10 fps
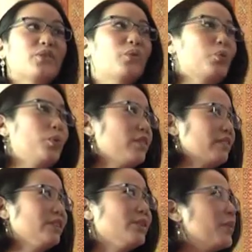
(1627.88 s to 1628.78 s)
So,
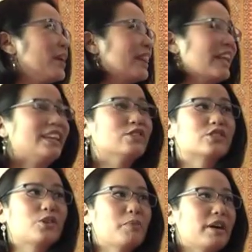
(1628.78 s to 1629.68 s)
well, you know what? Thank
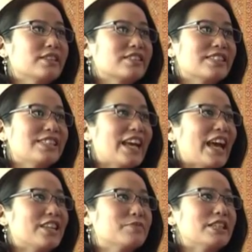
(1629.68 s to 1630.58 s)
you so much.
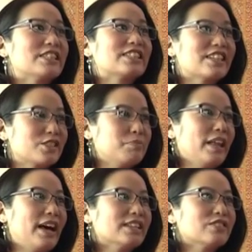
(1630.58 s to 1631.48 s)
Today has been such a
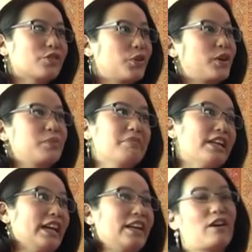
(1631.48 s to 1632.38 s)
blast for
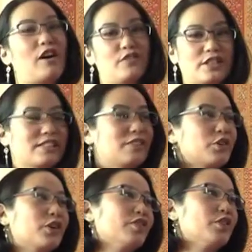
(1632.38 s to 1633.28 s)
me and
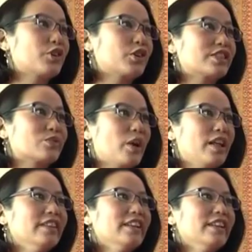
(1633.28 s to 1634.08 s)
obviously for the viewer as